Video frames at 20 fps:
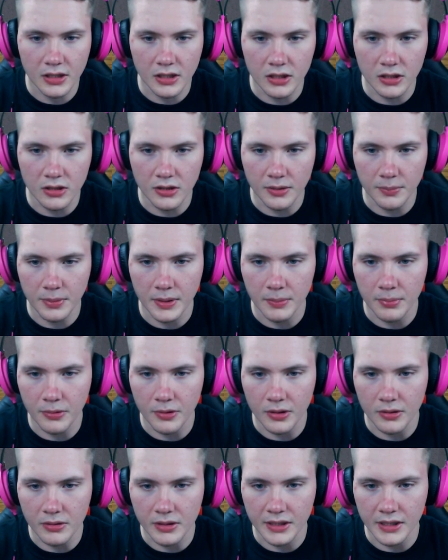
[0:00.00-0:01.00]
a lot of people
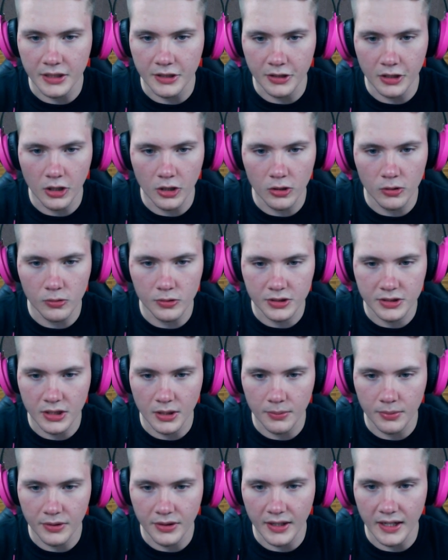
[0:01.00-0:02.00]
already know what's
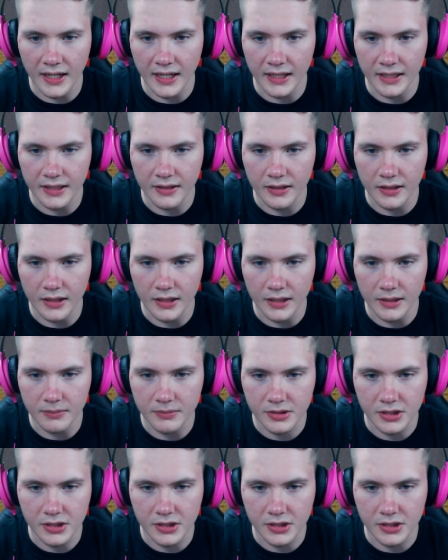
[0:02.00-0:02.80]
up with that.